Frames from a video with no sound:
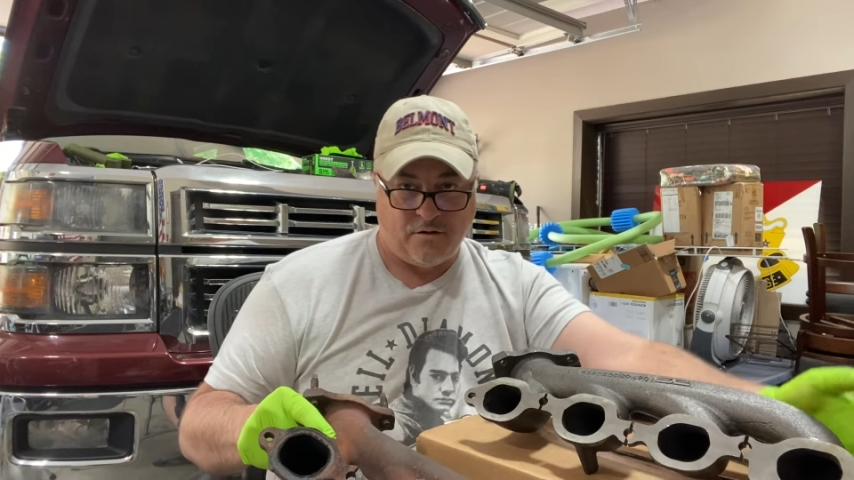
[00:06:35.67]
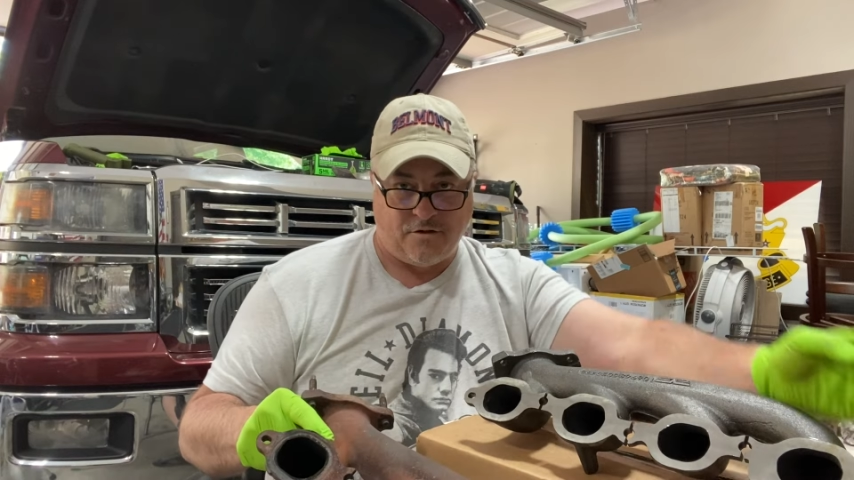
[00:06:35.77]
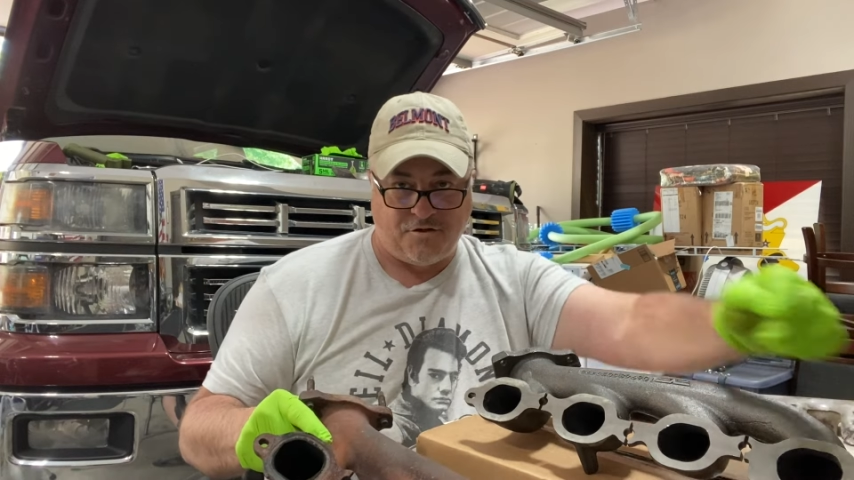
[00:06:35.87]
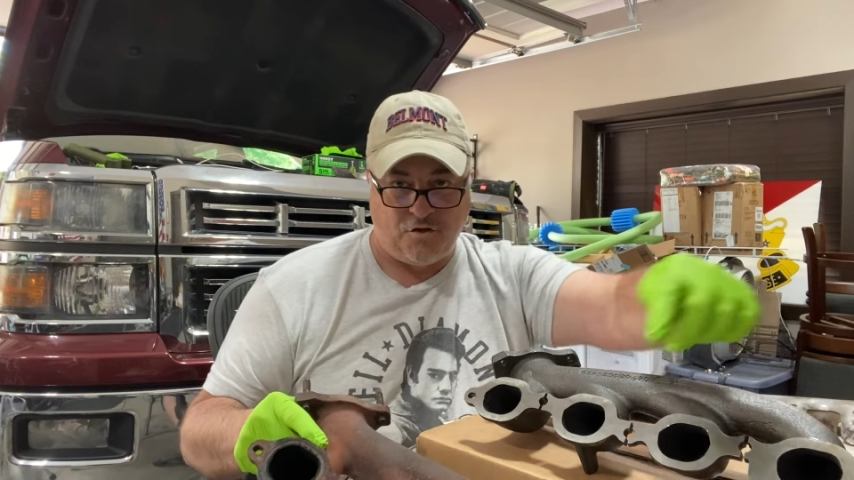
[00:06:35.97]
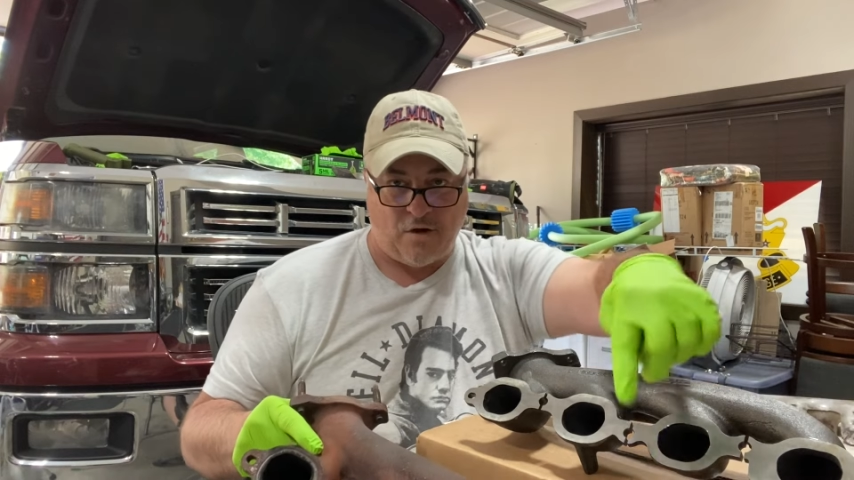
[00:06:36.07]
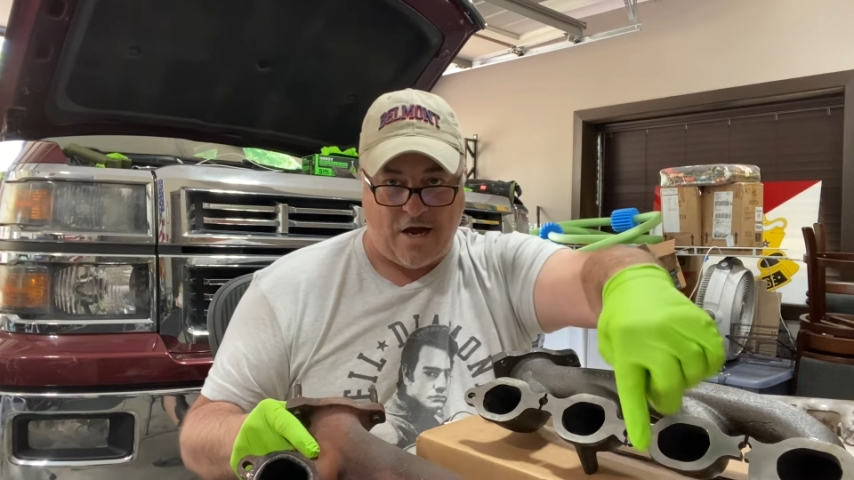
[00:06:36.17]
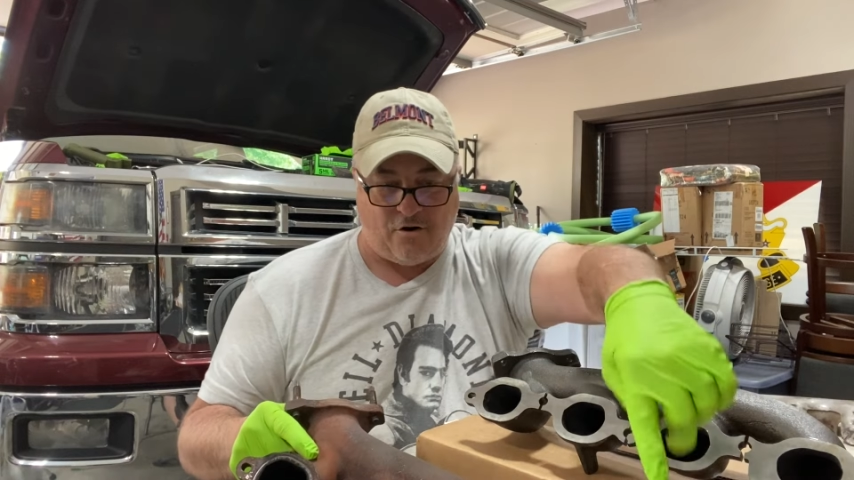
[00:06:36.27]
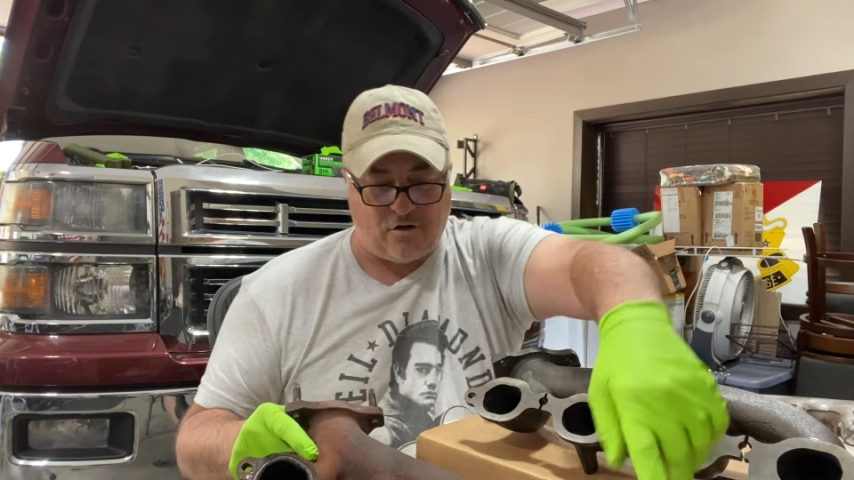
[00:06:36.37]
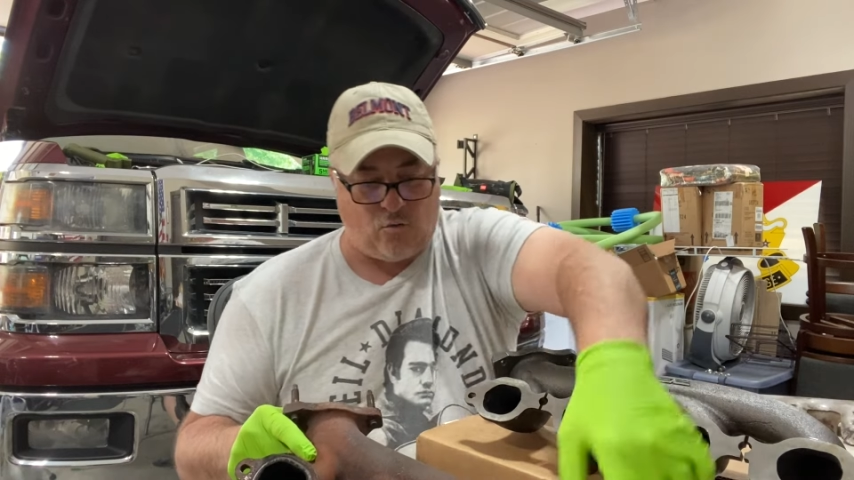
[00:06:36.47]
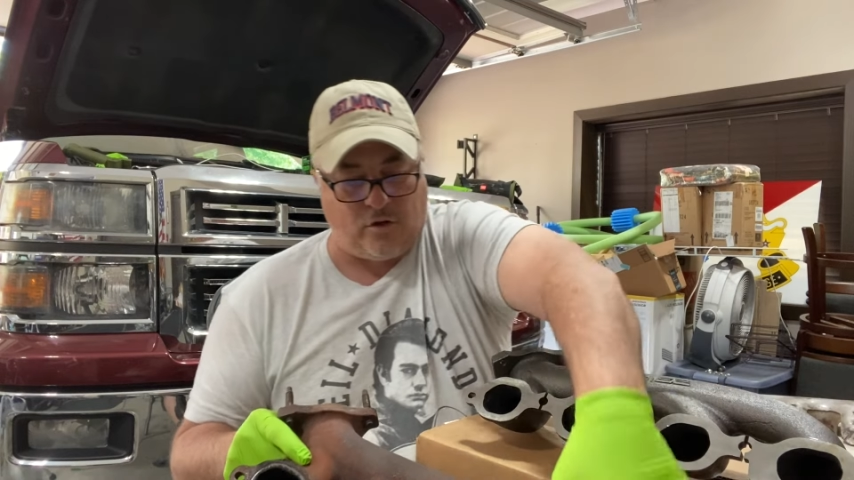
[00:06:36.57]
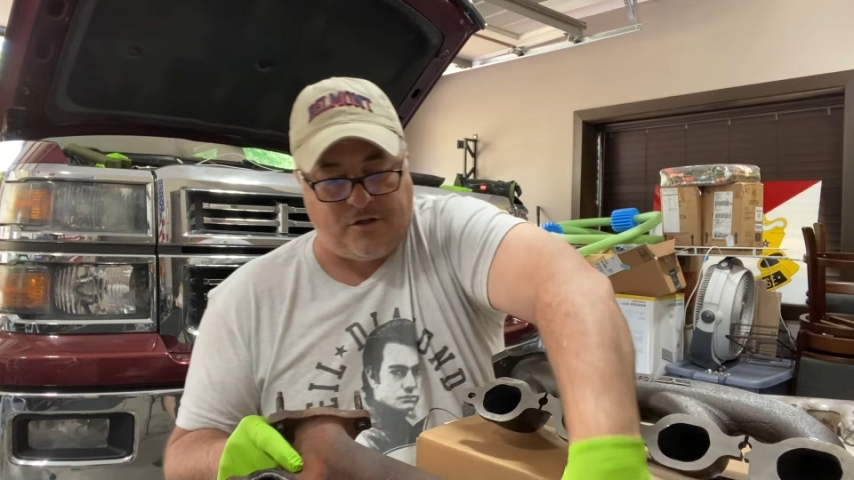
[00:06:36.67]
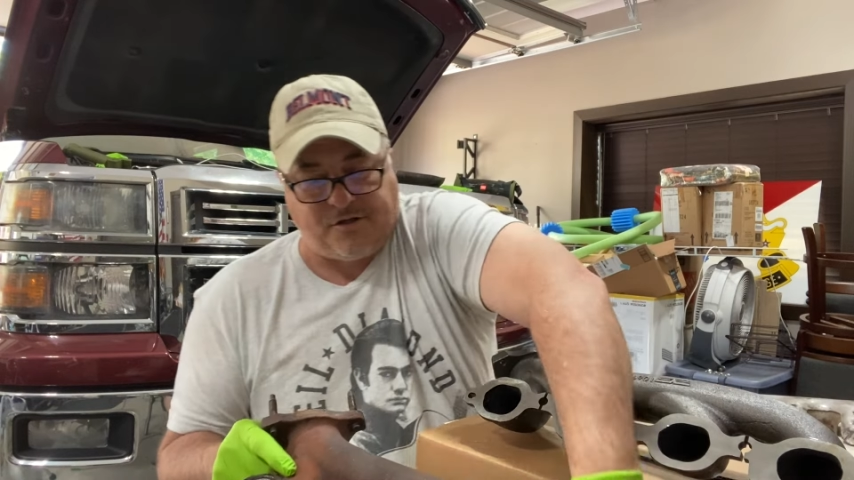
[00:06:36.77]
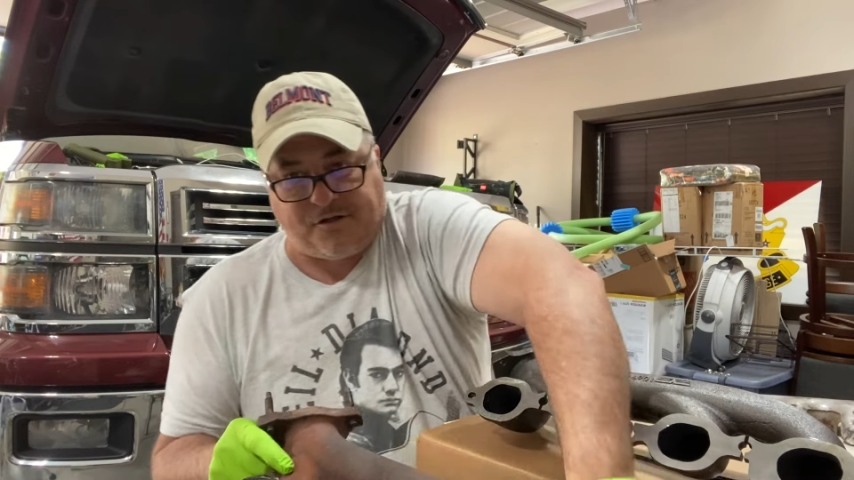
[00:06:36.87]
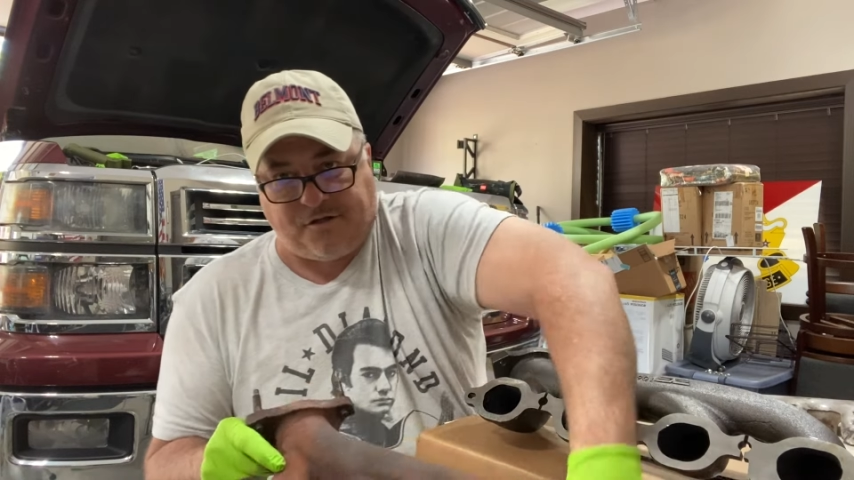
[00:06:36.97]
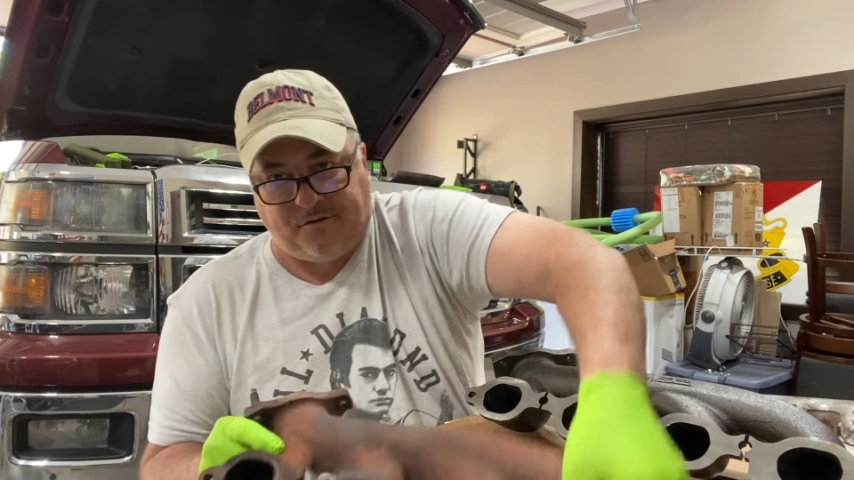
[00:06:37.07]
The two outer
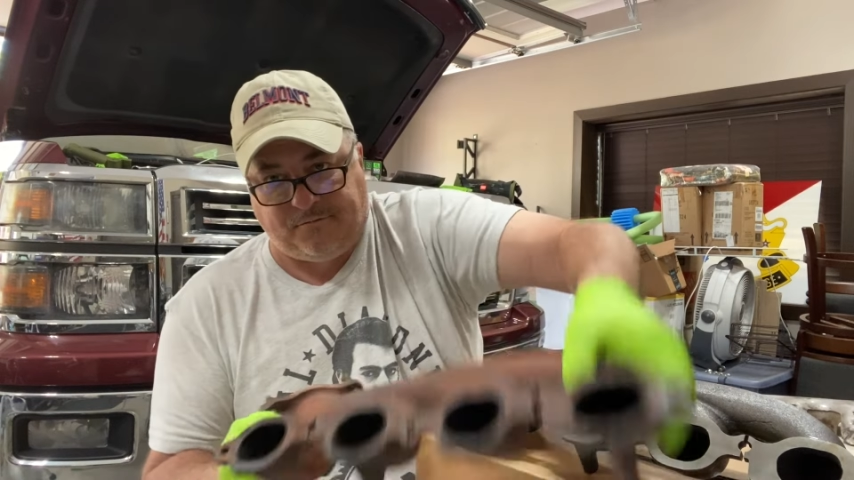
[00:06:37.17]
ones